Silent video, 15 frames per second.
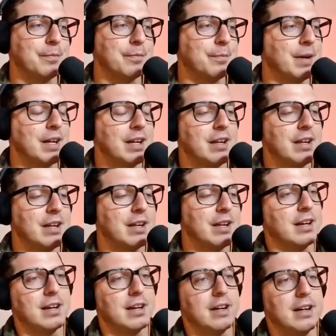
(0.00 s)
uh,
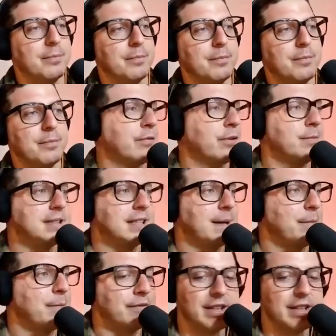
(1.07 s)
yeah from some of the